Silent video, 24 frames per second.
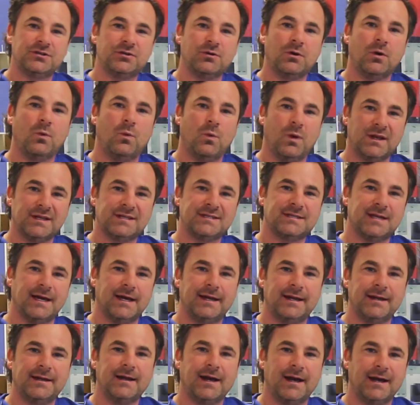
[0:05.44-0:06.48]
to a
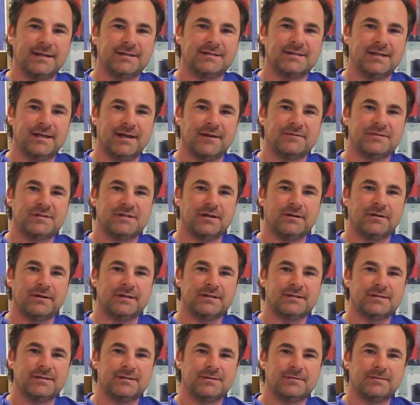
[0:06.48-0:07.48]
one-sided ICF series.